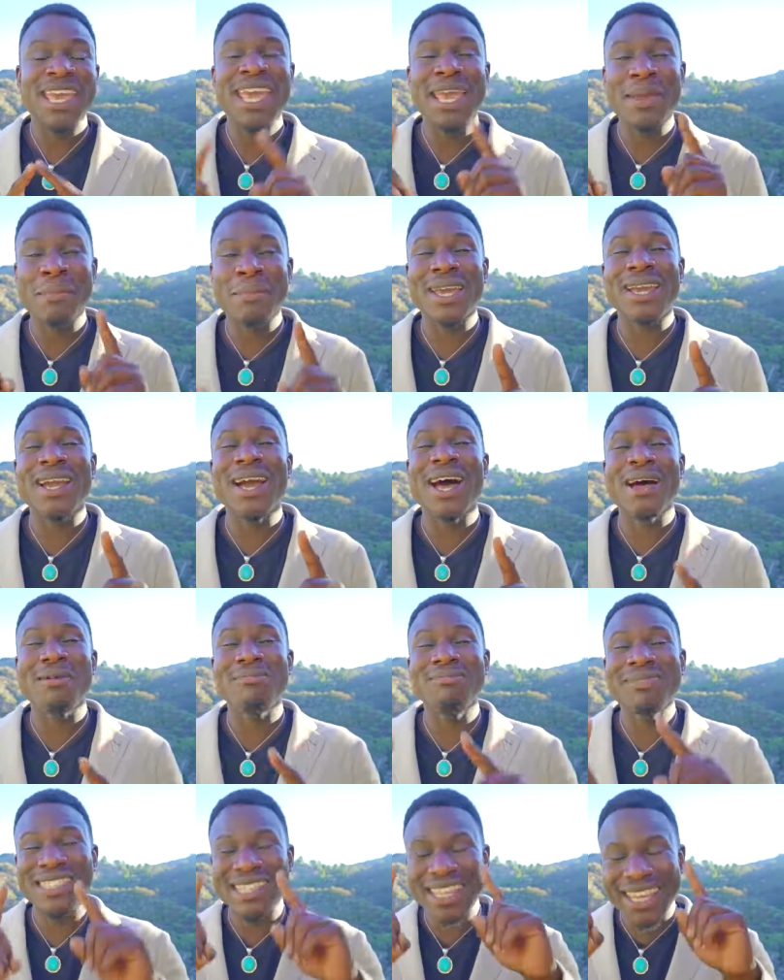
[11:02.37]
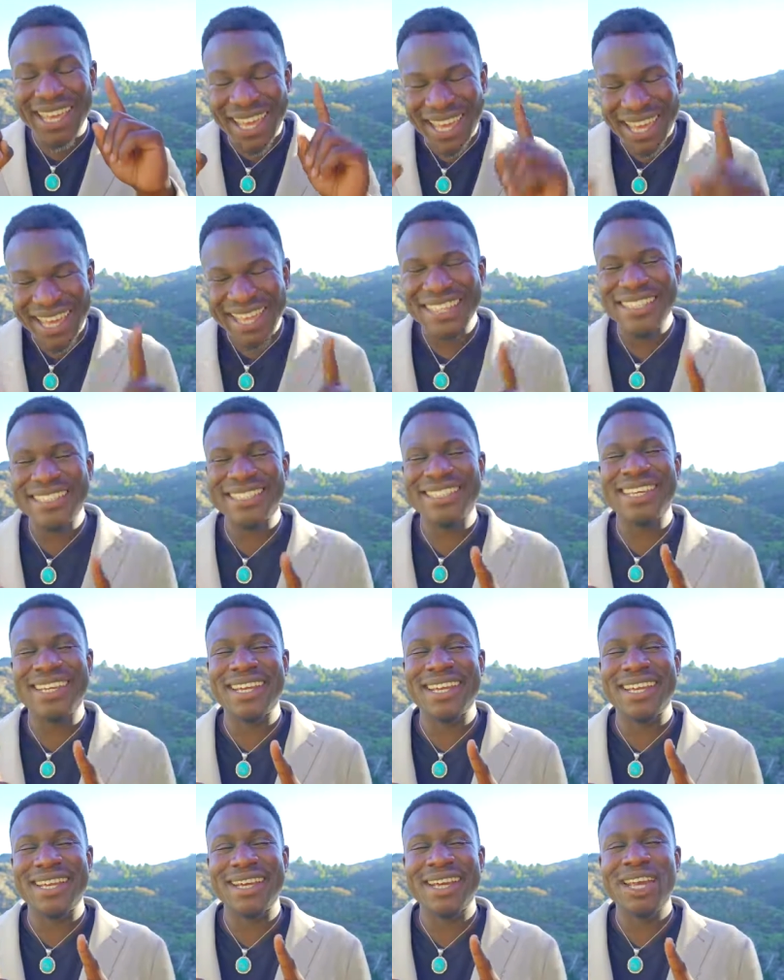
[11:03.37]
It becomes
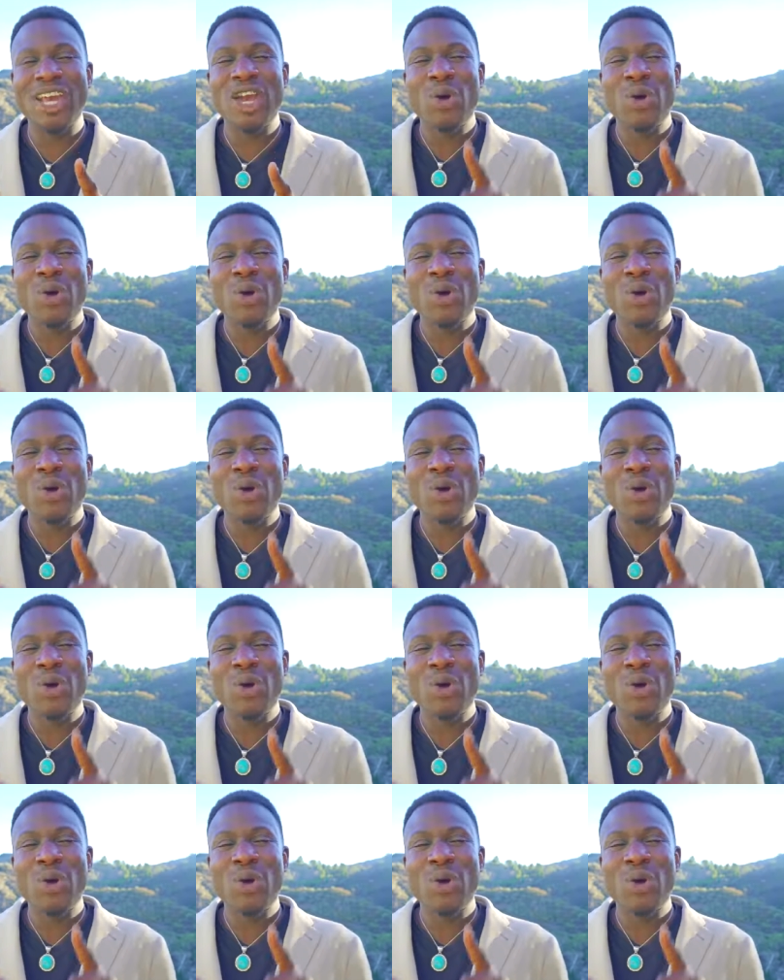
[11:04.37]
easier